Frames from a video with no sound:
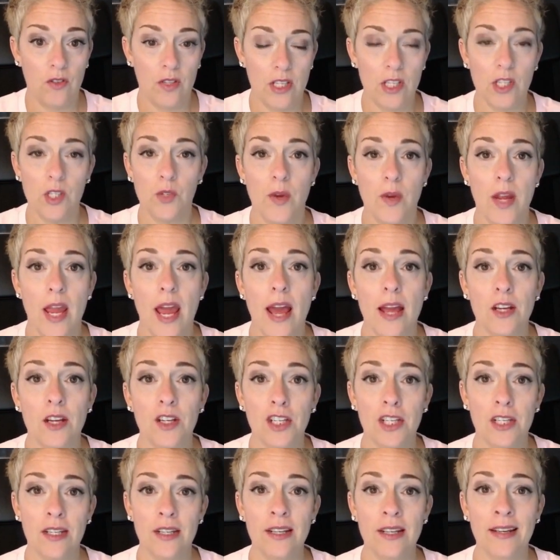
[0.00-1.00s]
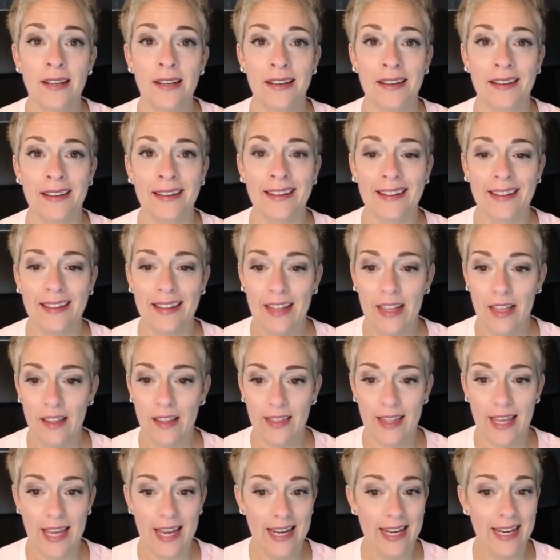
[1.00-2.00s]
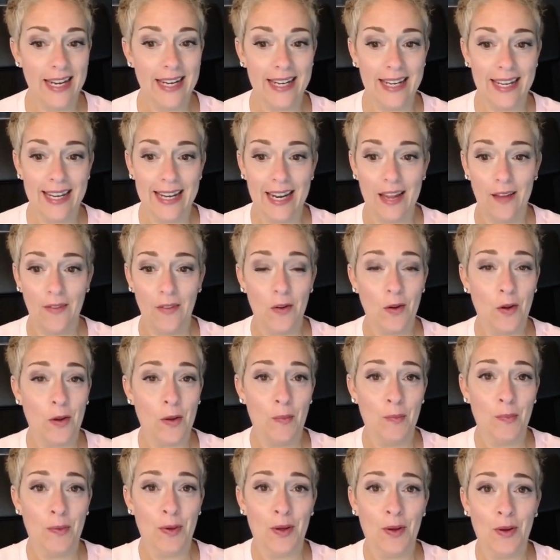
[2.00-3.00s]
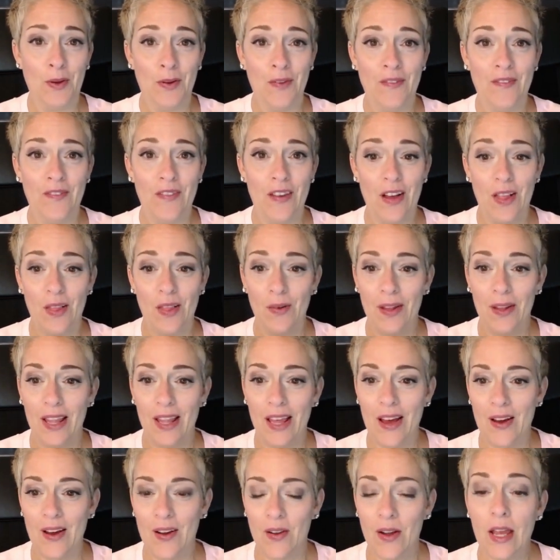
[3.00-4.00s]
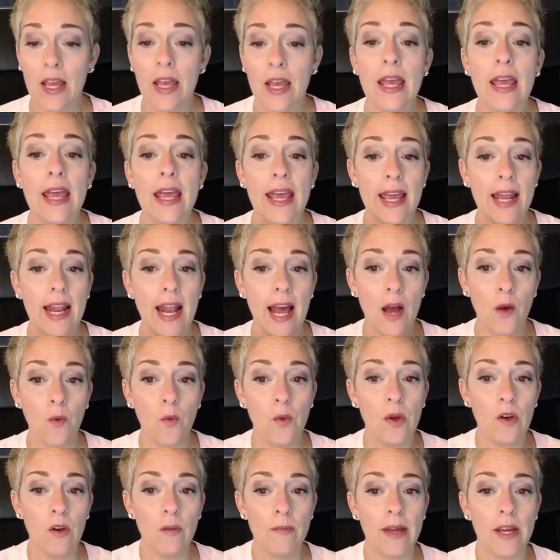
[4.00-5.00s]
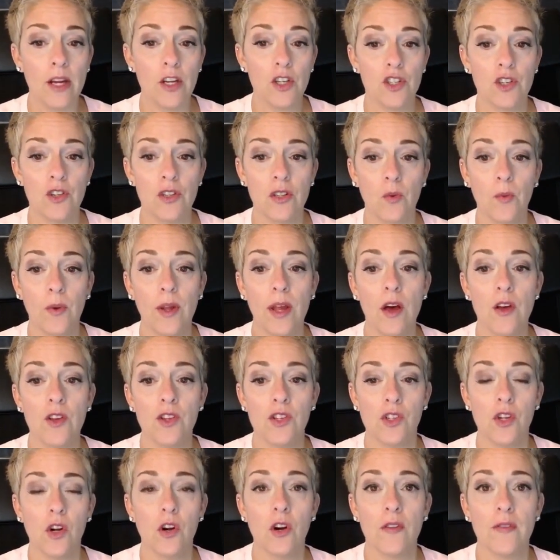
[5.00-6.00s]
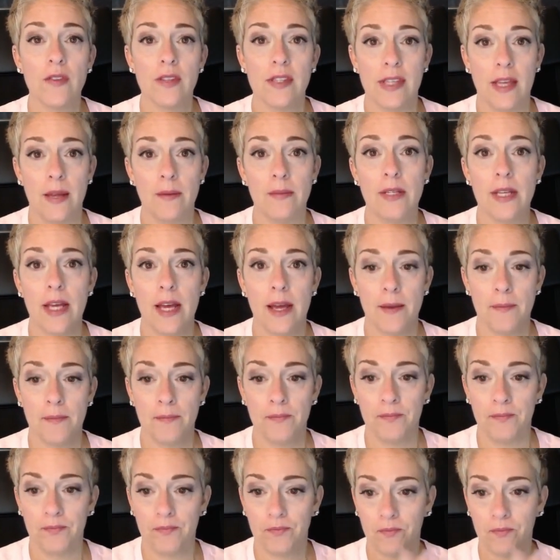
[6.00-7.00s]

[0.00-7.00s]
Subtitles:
this reaction, they need to get out their computer and follow along. And I will make sure that we all start at the same time.